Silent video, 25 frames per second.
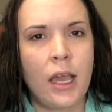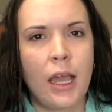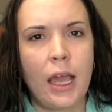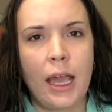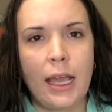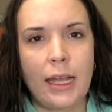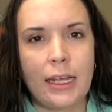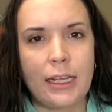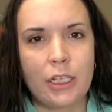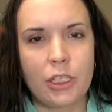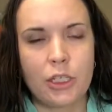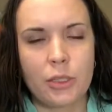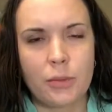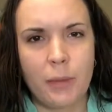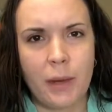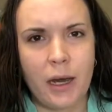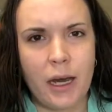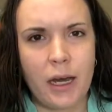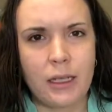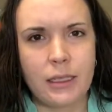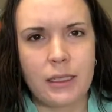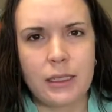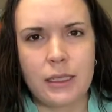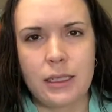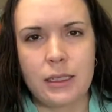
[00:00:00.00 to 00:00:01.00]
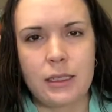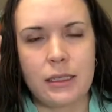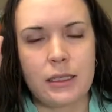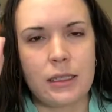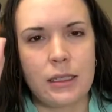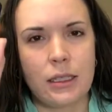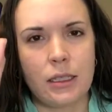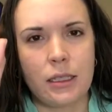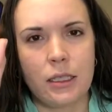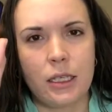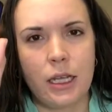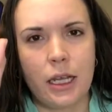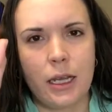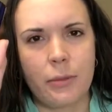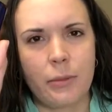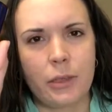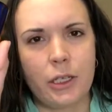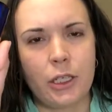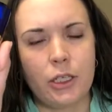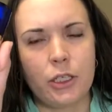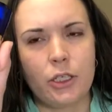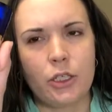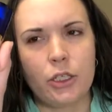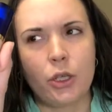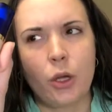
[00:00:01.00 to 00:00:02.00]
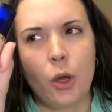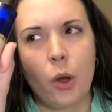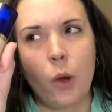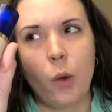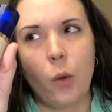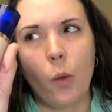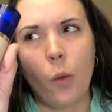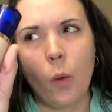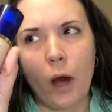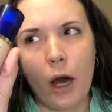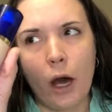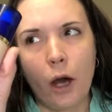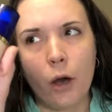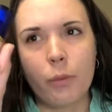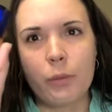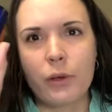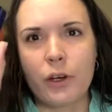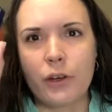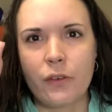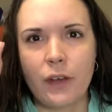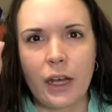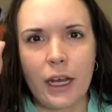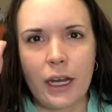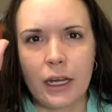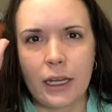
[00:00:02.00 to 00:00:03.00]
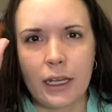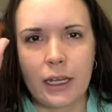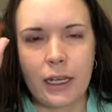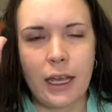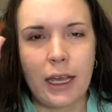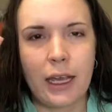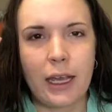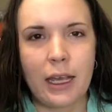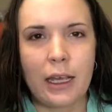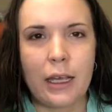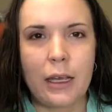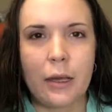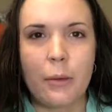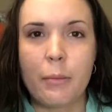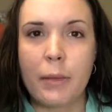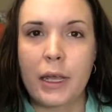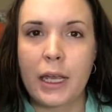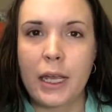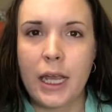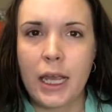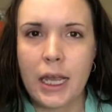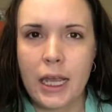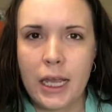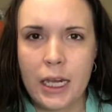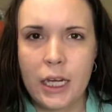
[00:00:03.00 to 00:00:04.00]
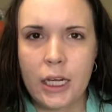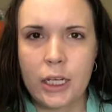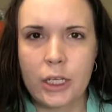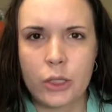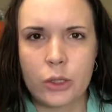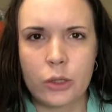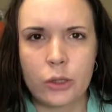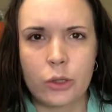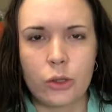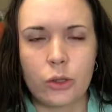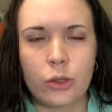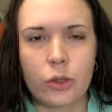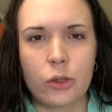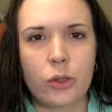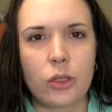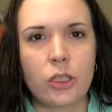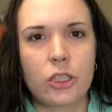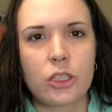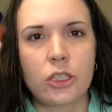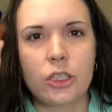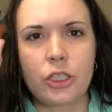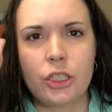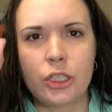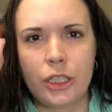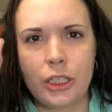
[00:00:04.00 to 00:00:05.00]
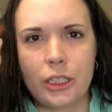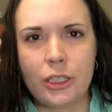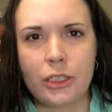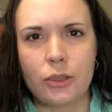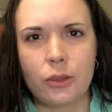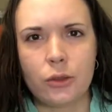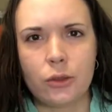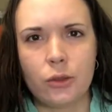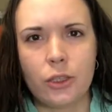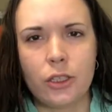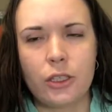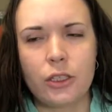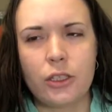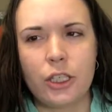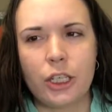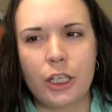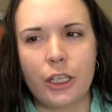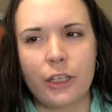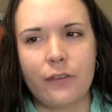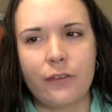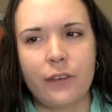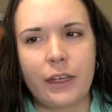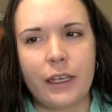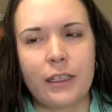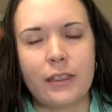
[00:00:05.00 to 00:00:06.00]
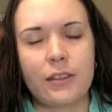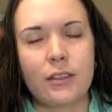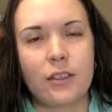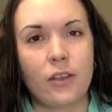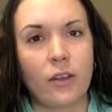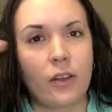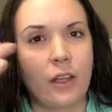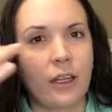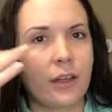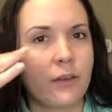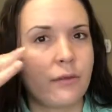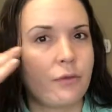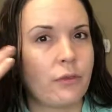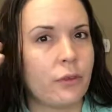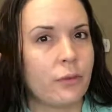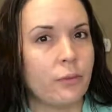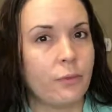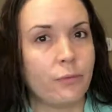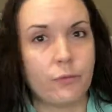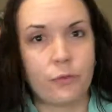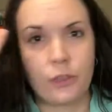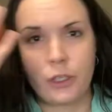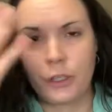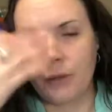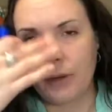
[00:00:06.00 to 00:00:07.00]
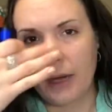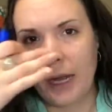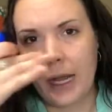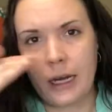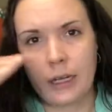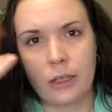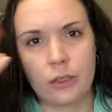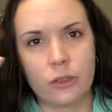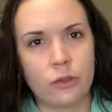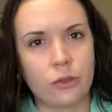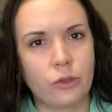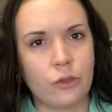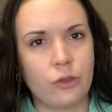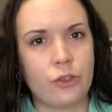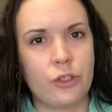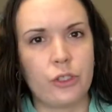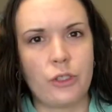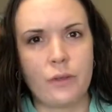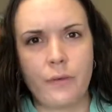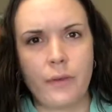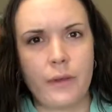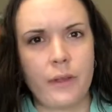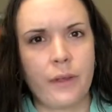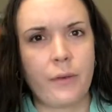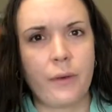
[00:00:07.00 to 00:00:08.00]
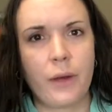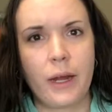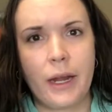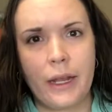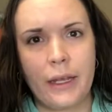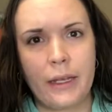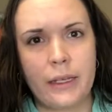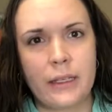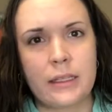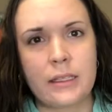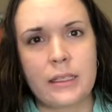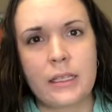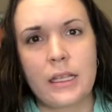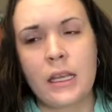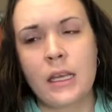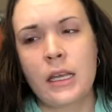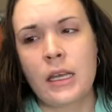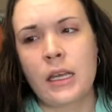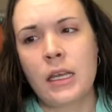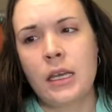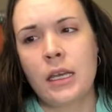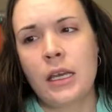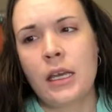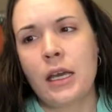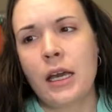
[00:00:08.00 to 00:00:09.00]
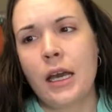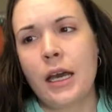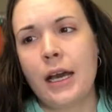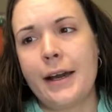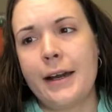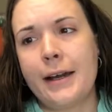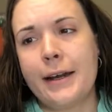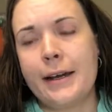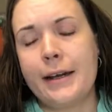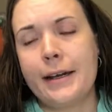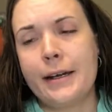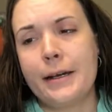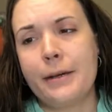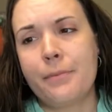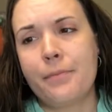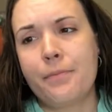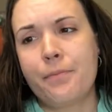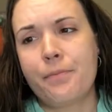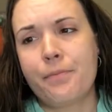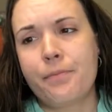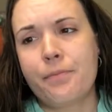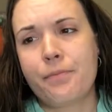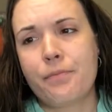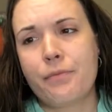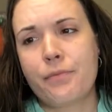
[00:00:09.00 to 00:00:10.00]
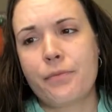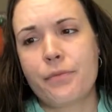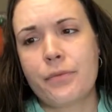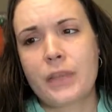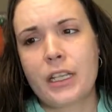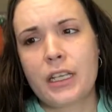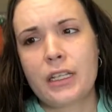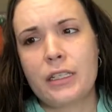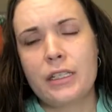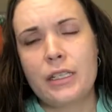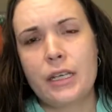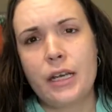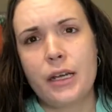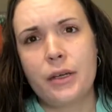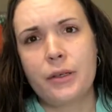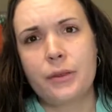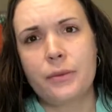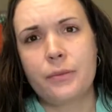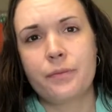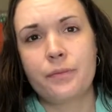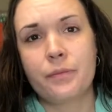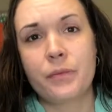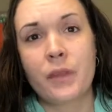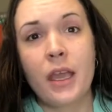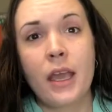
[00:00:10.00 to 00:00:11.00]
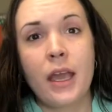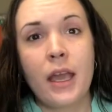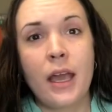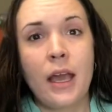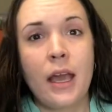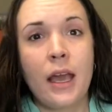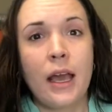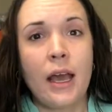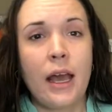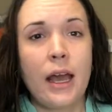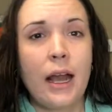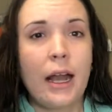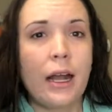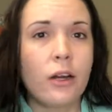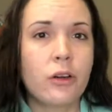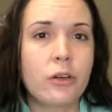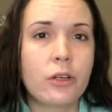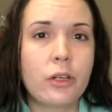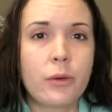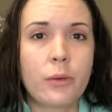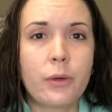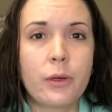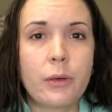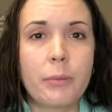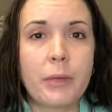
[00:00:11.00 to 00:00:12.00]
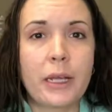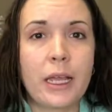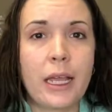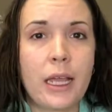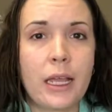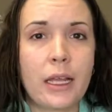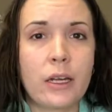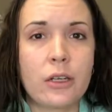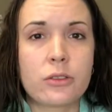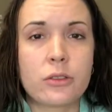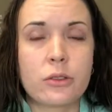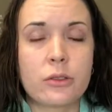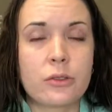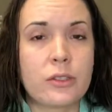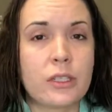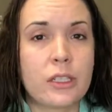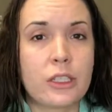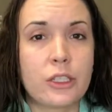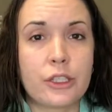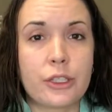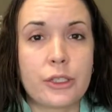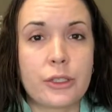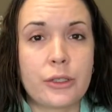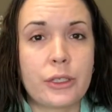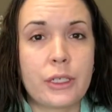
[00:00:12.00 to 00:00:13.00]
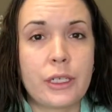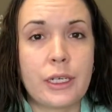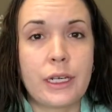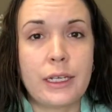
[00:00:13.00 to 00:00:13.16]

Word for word: age spots and sun damage while providing a mechanical shield to your face, so like from free radicals, UV rays. Um, so I don't know what a mechanical sunscreen